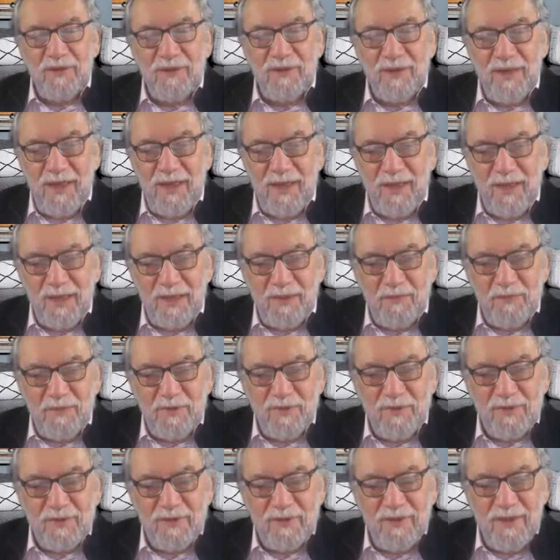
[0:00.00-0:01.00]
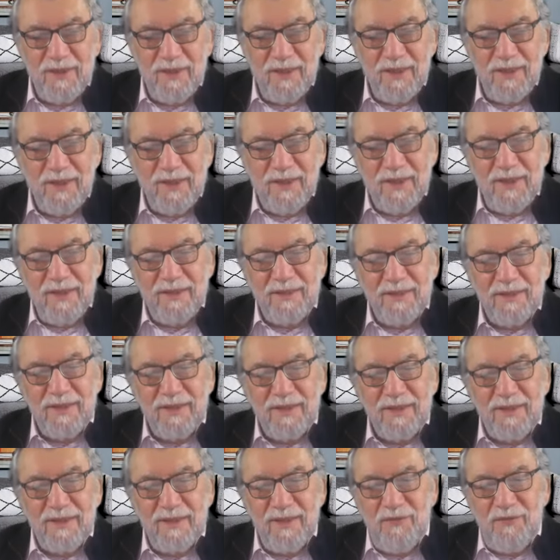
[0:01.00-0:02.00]
times is
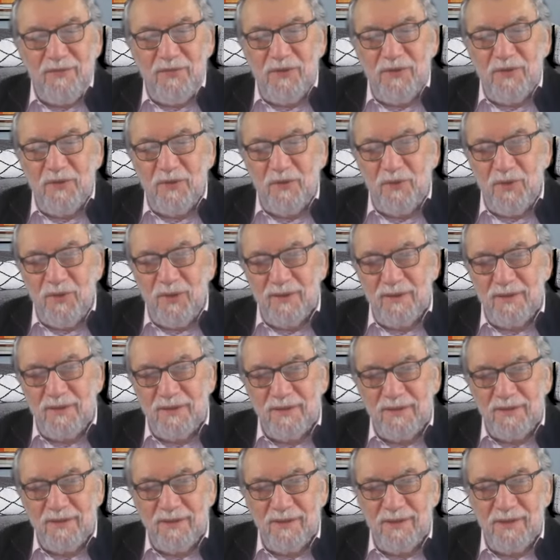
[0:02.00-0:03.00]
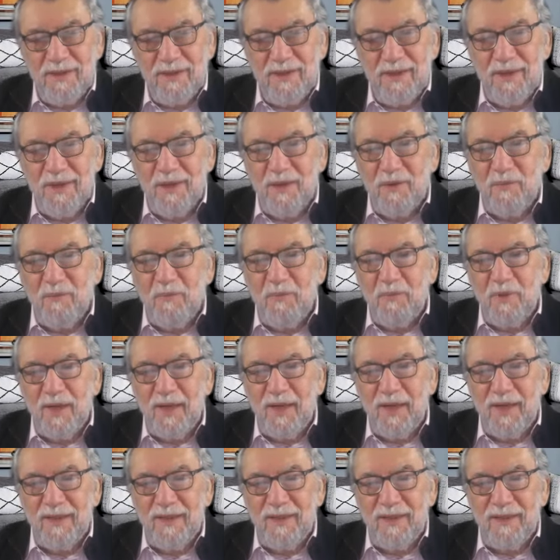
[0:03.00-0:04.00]
given to us
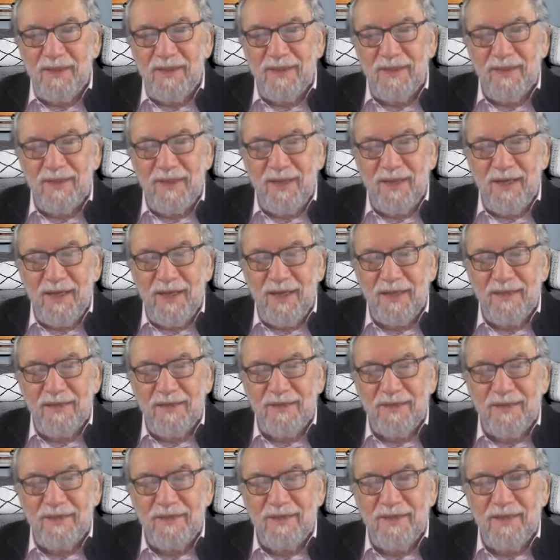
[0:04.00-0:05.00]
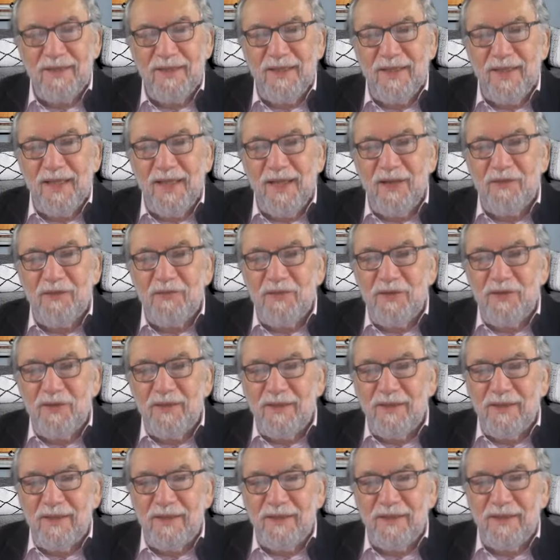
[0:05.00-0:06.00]
by God.
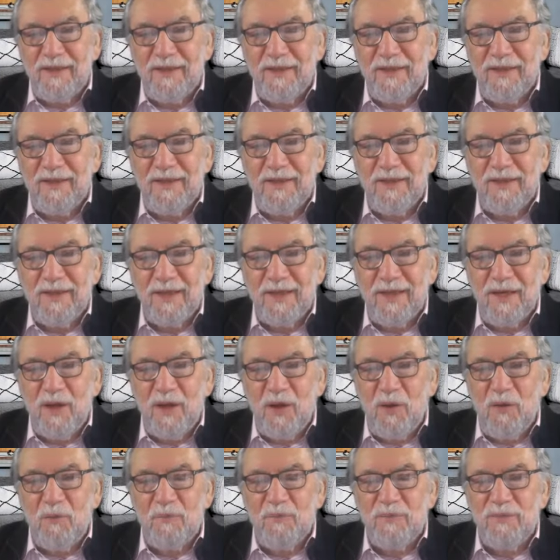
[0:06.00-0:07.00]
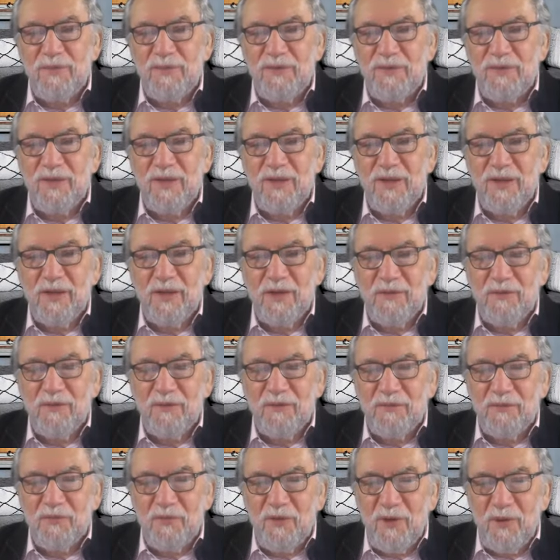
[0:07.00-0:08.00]
Everything comes
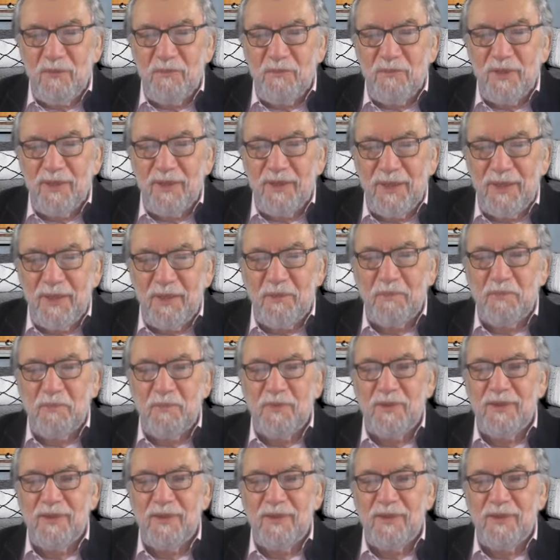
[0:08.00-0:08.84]
from him.